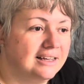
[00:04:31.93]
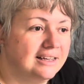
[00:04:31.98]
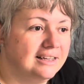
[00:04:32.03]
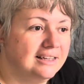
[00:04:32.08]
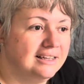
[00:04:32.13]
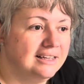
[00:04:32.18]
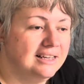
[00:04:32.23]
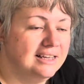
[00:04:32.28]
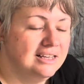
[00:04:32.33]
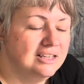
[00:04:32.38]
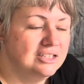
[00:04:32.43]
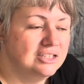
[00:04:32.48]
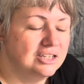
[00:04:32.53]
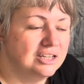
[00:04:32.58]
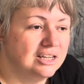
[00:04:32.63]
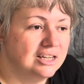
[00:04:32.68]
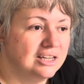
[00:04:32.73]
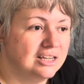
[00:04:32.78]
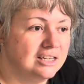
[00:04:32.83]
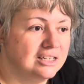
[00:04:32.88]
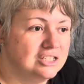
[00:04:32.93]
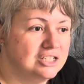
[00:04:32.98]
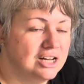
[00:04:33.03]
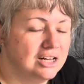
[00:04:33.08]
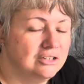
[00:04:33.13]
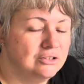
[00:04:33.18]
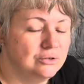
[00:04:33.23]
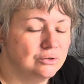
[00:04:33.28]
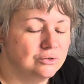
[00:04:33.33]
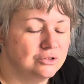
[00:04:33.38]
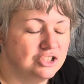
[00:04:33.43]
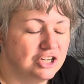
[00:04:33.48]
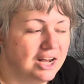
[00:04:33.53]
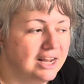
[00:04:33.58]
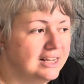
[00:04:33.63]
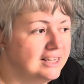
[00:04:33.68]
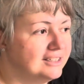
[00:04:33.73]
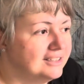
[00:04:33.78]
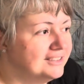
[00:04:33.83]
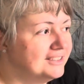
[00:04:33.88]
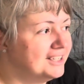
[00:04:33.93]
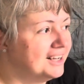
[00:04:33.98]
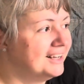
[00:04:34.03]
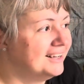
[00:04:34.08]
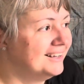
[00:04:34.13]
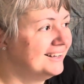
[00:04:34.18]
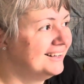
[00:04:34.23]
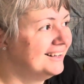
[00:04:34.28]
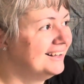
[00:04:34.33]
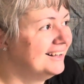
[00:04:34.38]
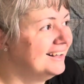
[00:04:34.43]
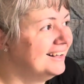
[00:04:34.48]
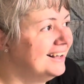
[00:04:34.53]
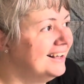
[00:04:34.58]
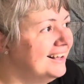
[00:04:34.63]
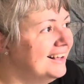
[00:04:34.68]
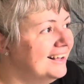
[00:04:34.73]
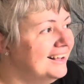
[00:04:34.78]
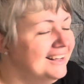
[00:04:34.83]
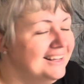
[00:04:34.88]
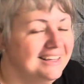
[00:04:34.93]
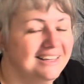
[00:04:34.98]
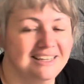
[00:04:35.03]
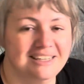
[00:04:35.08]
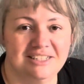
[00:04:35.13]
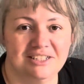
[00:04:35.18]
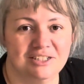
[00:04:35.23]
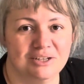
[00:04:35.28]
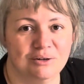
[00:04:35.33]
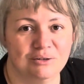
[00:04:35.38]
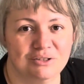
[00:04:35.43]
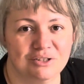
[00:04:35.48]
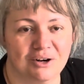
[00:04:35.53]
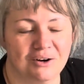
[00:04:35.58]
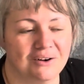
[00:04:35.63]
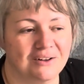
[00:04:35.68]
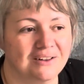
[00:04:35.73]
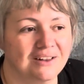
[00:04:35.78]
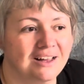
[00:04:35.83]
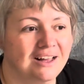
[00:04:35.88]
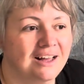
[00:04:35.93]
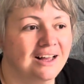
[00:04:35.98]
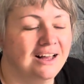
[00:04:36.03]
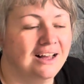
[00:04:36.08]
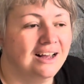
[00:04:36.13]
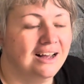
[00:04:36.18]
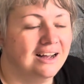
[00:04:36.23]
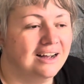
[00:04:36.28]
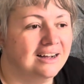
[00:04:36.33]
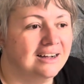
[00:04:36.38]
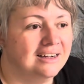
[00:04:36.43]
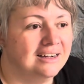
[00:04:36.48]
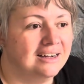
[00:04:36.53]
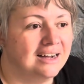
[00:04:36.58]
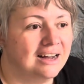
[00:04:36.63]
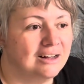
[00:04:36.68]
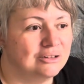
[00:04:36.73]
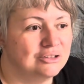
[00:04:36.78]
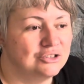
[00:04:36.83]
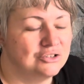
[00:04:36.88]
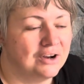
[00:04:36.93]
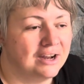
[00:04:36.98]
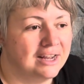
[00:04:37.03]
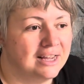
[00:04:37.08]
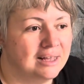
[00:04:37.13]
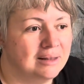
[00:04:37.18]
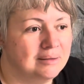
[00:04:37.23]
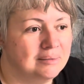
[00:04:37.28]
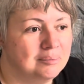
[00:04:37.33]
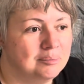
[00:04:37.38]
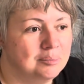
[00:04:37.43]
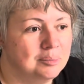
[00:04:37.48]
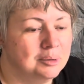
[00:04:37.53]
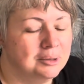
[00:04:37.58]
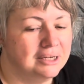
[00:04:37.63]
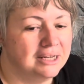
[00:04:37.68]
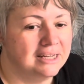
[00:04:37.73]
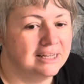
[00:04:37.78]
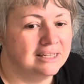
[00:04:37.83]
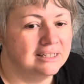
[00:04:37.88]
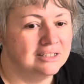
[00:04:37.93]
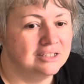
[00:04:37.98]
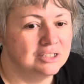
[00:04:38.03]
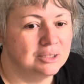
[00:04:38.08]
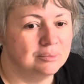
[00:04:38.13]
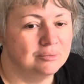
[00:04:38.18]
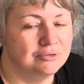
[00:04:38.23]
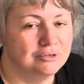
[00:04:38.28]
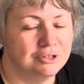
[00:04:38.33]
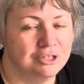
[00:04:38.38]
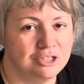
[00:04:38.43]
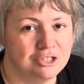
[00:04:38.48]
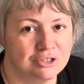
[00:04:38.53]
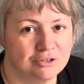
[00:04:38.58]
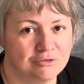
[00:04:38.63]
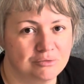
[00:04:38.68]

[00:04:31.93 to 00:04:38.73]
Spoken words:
he's a gentle giant. He's so tall. I'll try and put in some footage of